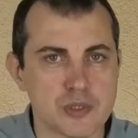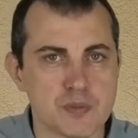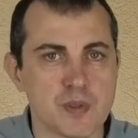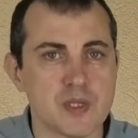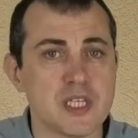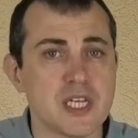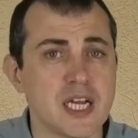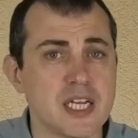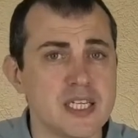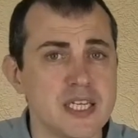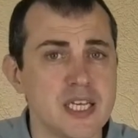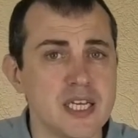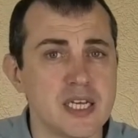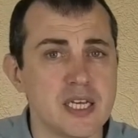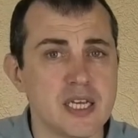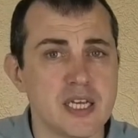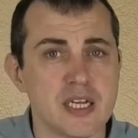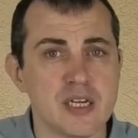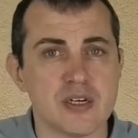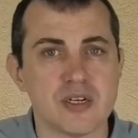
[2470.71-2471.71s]
But the idea
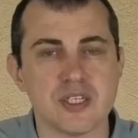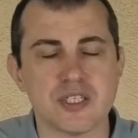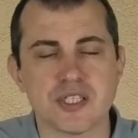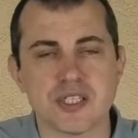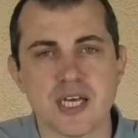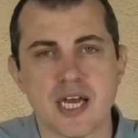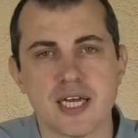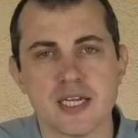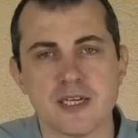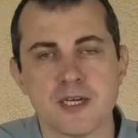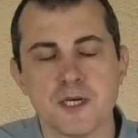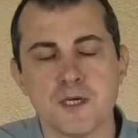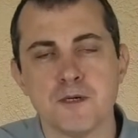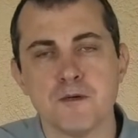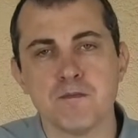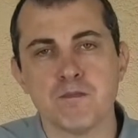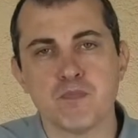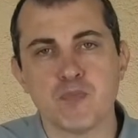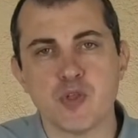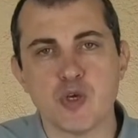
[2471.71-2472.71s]
here is that
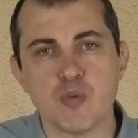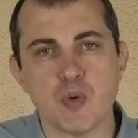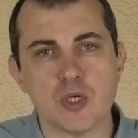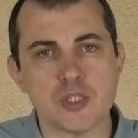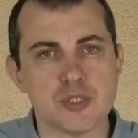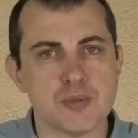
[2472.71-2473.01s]
you want